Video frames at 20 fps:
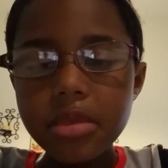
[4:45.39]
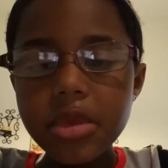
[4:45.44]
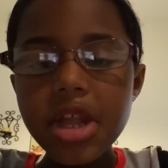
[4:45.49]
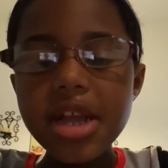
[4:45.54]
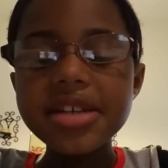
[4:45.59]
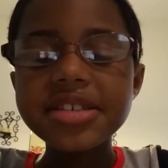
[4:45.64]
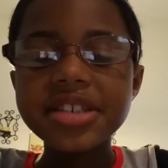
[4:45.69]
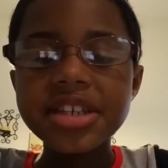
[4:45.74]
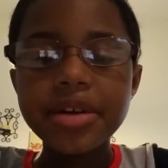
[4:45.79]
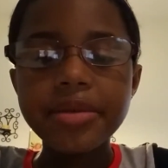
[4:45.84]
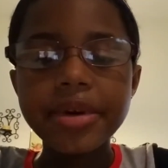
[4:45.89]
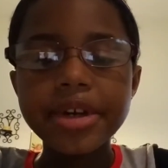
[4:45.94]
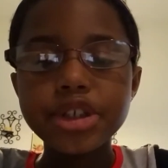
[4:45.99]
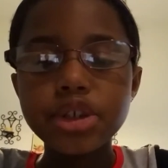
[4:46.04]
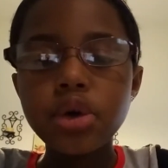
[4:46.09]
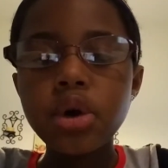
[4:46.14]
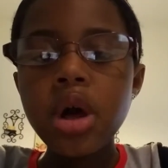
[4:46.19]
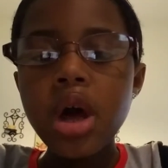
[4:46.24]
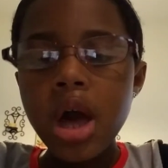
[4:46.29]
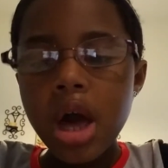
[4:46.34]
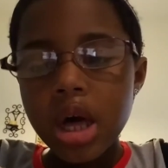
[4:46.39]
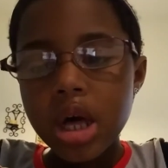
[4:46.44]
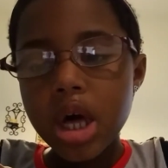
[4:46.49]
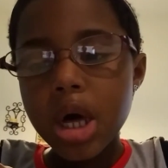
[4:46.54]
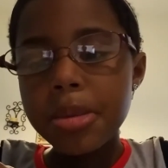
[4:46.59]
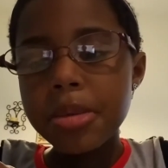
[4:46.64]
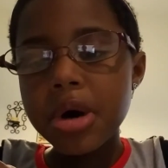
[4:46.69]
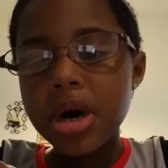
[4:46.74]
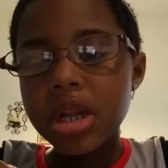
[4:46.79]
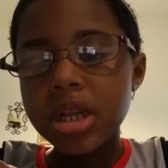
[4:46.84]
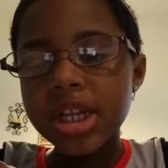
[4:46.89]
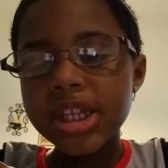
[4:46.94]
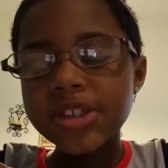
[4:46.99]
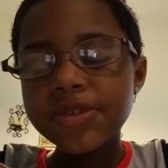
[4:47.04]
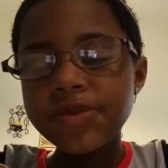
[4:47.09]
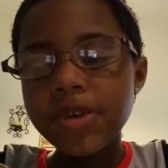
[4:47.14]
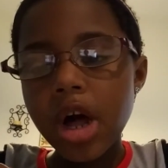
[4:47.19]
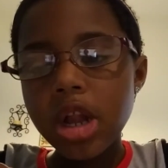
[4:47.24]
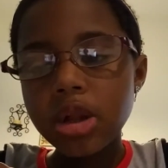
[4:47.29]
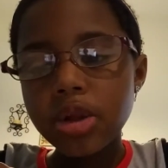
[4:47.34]
said Rachel. Come on, let's
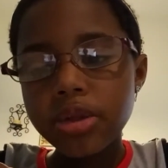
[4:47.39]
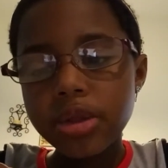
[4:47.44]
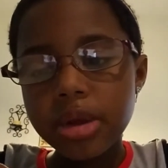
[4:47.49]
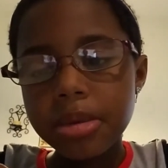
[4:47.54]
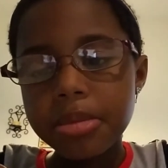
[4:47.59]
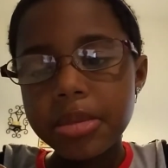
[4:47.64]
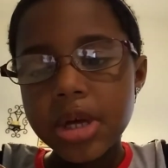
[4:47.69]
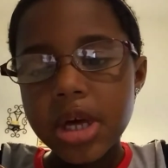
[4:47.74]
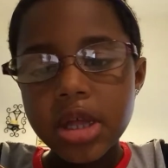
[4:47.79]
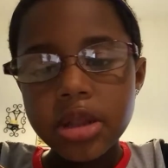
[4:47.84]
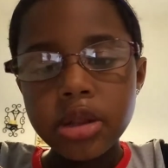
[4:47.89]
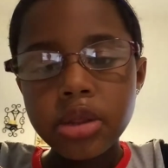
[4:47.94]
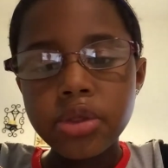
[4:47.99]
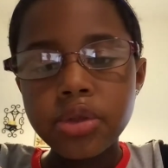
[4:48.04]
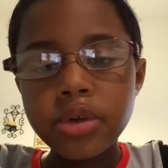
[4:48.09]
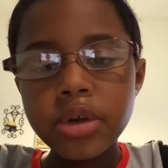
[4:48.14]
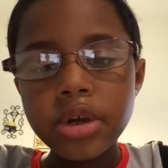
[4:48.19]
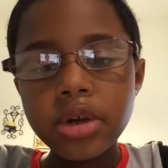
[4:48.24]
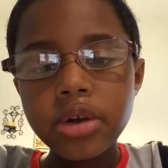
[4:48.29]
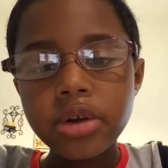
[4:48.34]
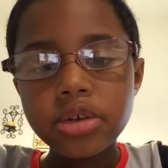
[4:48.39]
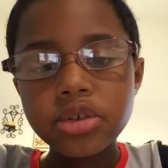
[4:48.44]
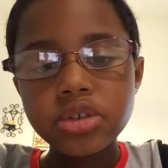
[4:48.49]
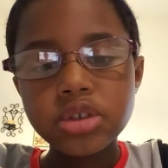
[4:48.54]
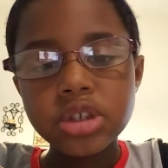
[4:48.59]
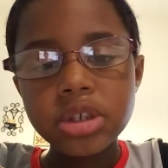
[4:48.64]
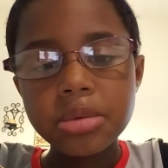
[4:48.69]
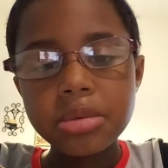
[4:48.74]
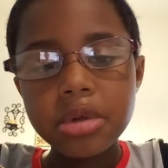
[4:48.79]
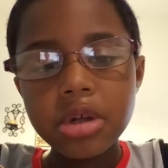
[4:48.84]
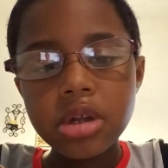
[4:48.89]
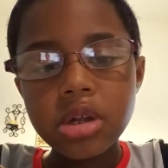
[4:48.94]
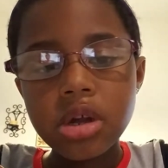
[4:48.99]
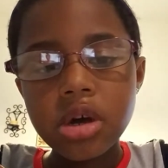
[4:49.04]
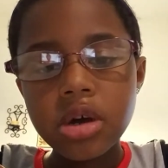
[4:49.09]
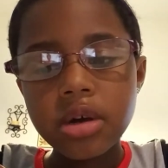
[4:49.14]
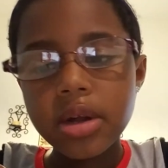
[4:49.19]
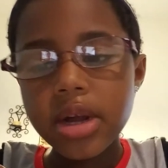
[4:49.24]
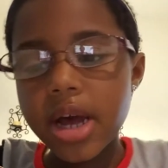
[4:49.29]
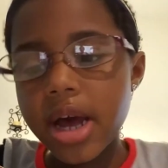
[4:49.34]
follow them. The 3 girls zipped
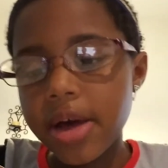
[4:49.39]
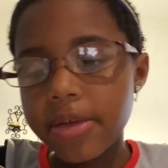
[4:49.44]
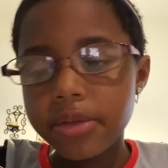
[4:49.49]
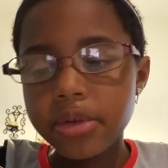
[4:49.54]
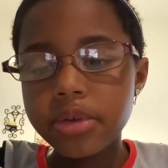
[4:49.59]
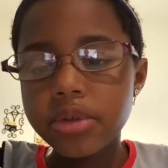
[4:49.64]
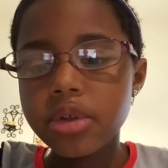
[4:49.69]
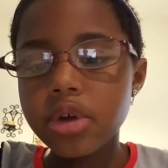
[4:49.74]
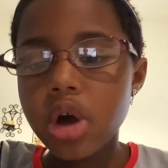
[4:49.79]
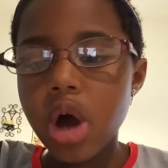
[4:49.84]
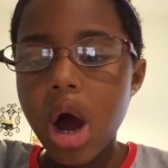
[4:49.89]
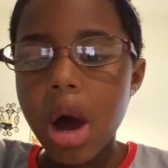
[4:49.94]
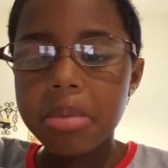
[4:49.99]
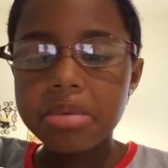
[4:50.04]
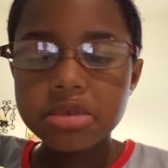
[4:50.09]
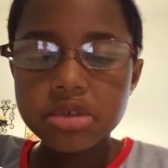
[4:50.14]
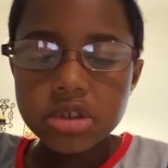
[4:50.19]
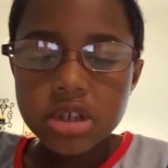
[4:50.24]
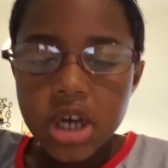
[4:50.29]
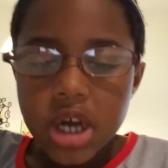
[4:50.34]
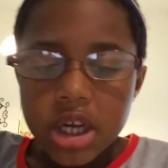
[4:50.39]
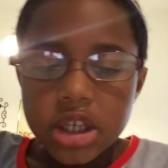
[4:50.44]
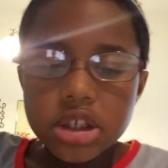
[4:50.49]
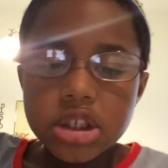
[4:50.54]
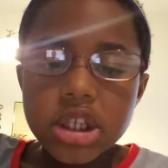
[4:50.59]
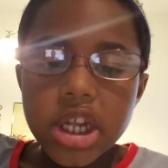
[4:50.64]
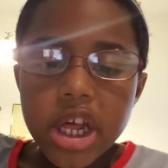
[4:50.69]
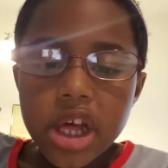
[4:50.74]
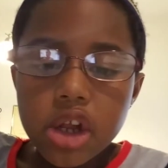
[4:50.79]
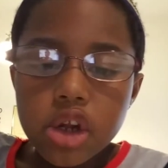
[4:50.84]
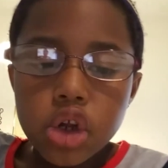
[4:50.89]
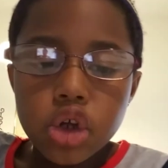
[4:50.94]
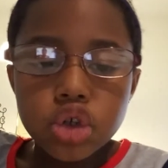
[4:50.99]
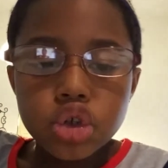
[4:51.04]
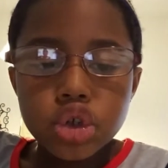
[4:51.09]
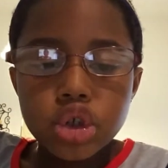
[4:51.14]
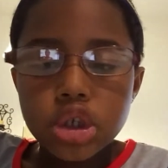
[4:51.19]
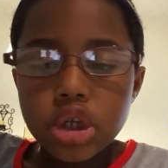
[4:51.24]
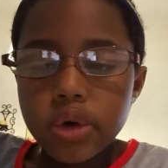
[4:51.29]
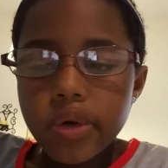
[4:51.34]
along after the goblins, staying close
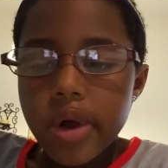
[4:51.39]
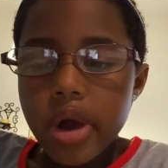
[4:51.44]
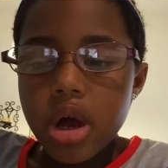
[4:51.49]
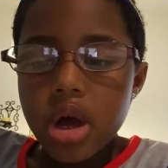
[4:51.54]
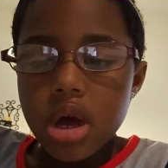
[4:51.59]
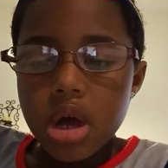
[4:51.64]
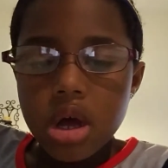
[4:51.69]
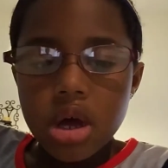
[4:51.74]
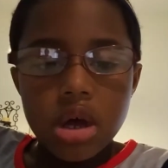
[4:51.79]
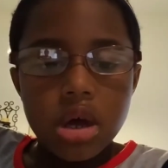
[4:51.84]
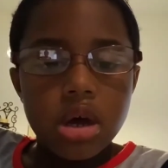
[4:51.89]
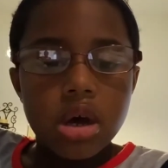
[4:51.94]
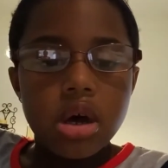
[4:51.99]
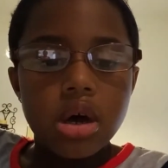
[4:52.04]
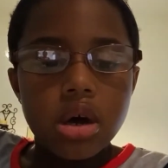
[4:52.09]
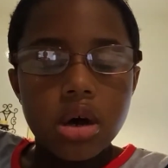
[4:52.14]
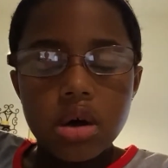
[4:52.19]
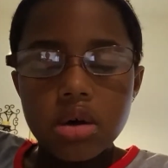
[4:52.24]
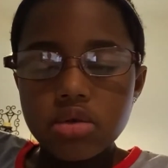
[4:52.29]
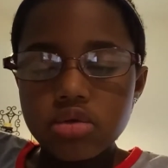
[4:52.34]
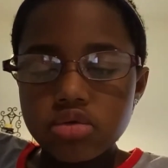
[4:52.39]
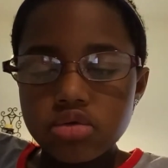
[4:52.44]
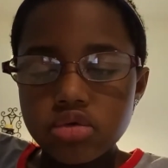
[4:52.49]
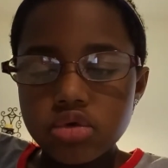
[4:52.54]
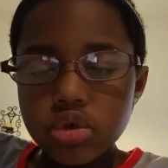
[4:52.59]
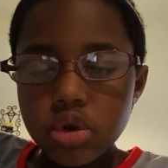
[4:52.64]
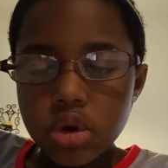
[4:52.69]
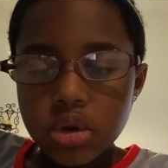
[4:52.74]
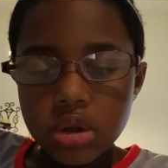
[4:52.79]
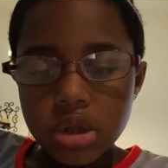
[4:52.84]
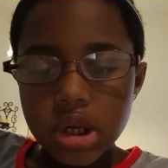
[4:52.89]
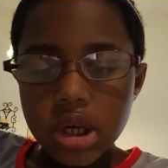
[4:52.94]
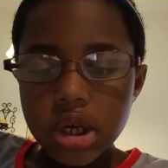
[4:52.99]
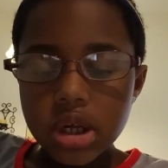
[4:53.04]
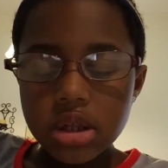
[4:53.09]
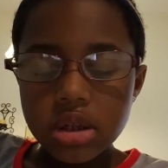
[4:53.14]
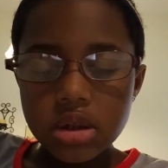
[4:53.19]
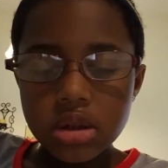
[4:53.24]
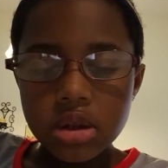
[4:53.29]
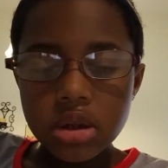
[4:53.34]
to the ground so
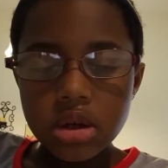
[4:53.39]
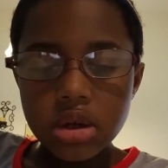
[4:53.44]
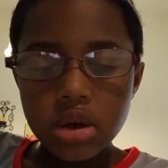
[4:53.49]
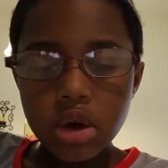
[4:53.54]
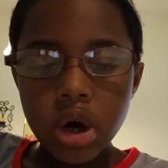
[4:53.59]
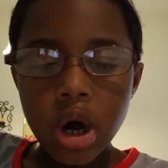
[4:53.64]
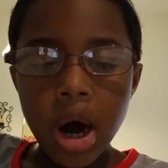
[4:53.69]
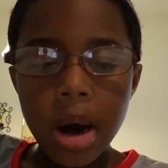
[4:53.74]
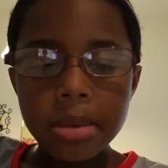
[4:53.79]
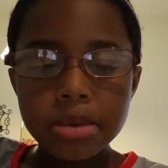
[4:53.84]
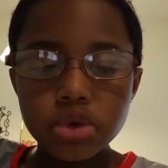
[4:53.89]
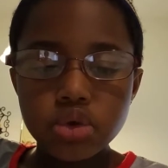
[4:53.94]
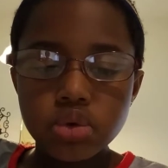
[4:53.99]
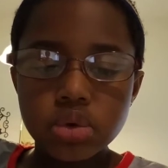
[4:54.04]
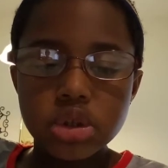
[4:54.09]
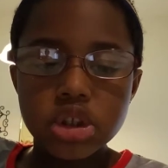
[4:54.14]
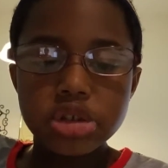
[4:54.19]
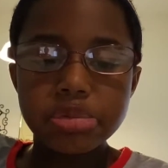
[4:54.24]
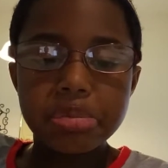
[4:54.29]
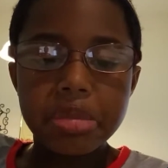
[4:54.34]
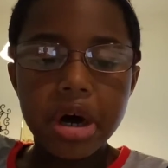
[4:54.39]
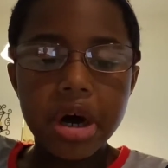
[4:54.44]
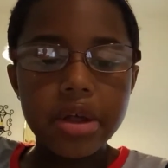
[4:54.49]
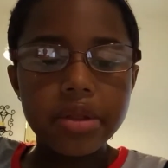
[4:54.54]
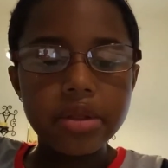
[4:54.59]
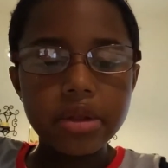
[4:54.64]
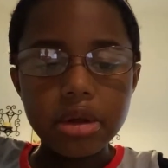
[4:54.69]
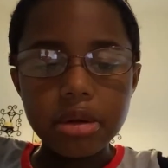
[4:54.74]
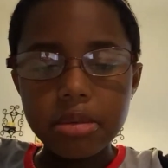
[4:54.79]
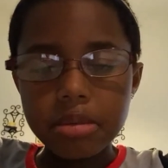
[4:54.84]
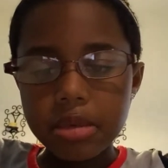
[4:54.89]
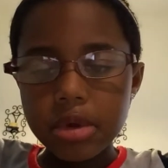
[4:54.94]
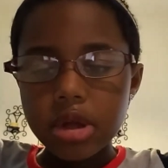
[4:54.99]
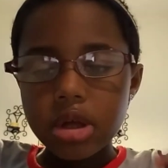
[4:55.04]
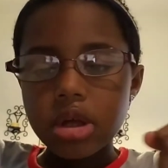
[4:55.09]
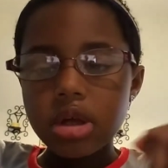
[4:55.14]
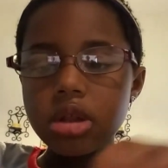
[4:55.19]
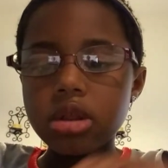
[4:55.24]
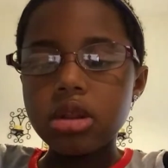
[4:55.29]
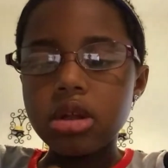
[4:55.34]
that the goblins would spot them.
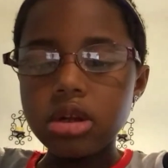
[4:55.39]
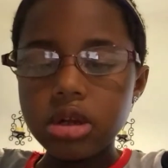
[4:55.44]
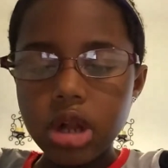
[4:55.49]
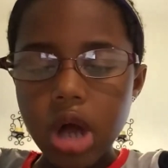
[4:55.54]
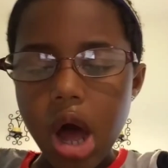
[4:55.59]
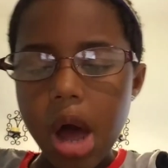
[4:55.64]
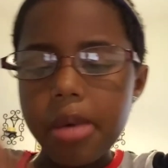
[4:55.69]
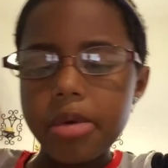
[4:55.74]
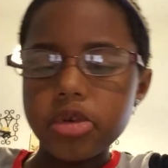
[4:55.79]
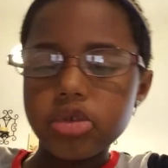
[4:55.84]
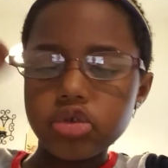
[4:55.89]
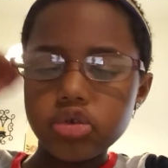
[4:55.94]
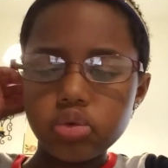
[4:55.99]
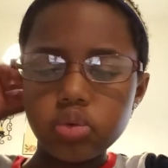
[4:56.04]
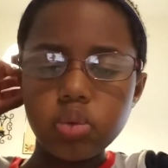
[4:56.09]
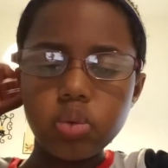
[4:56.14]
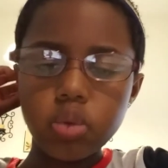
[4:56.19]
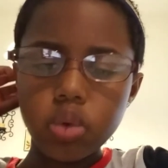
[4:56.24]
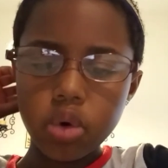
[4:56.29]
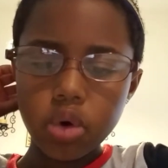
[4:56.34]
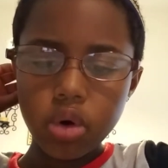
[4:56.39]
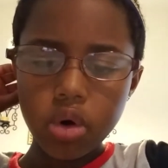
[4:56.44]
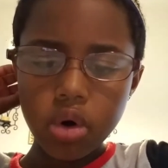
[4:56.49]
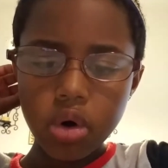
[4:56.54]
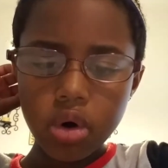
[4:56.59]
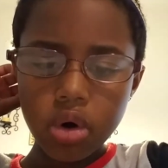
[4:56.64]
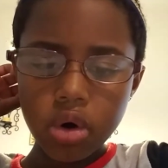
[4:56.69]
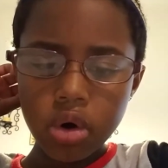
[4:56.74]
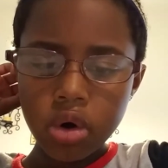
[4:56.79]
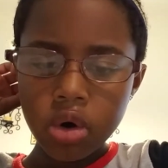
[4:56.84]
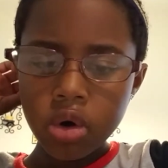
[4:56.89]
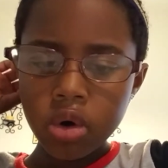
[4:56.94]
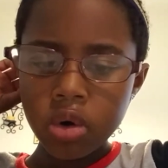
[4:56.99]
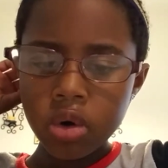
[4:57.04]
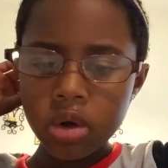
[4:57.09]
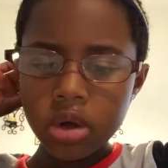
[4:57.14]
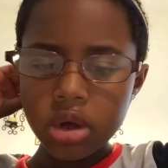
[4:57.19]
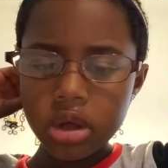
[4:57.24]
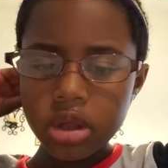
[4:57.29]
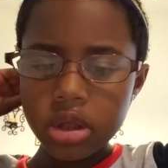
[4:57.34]
The llamas were
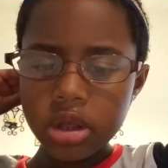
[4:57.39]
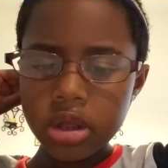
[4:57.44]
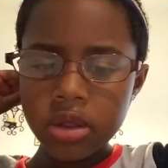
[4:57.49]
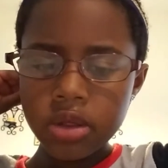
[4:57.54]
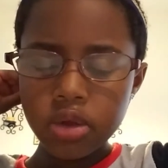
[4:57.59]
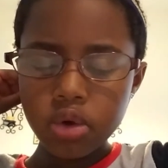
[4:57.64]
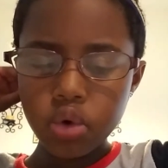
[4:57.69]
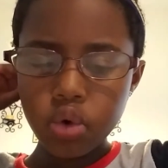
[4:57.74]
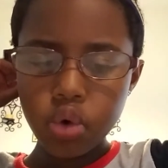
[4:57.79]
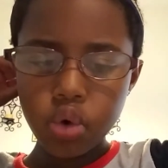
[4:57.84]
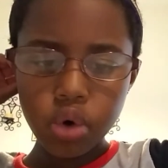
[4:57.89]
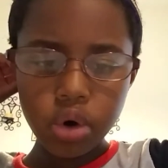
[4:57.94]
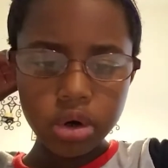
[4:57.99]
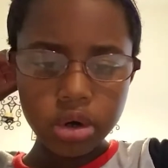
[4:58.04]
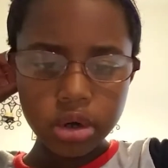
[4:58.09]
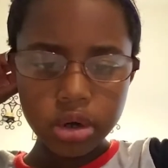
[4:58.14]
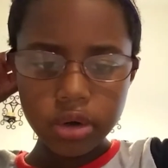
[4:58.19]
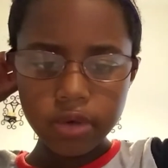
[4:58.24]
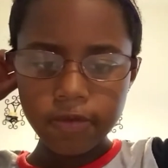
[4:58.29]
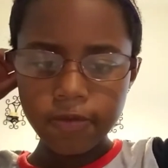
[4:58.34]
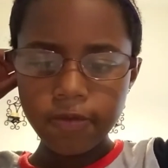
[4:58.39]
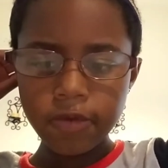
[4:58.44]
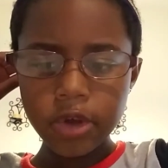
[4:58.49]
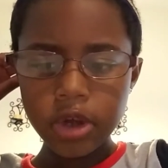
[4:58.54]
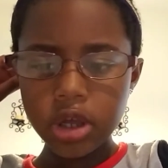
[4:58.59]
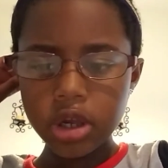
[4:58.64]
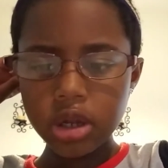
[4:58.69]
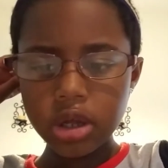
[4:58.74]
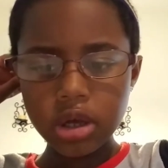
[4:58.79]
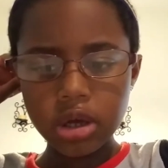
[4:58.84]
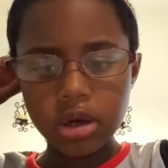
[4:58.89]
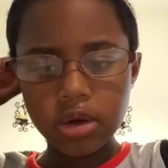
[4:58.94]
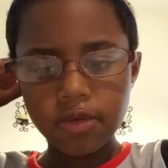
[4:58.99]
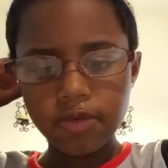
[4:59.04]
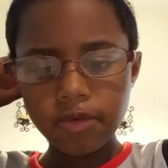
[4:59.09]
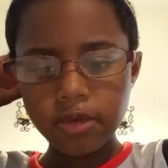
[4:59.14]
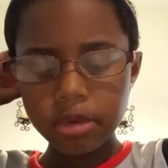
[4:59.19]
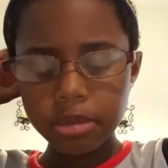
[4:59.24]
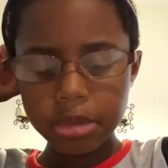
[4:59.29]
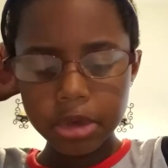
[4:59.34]
all in the corner, feeding
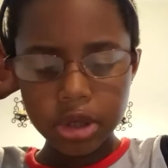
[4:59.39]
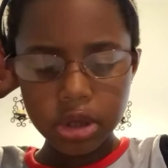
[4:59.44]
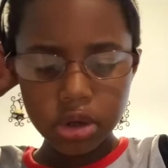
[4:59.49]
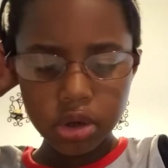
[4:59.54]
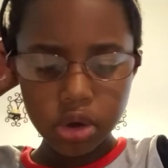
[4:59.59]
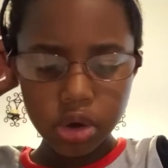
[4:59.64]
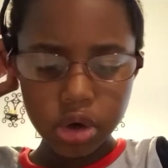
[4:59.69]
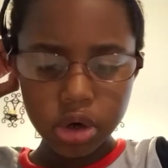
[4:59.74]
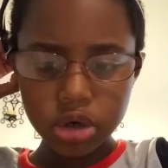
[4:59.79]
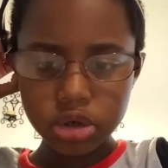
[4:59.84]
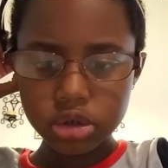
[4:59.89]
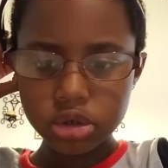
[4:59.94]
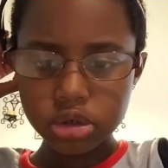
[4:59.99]
from a large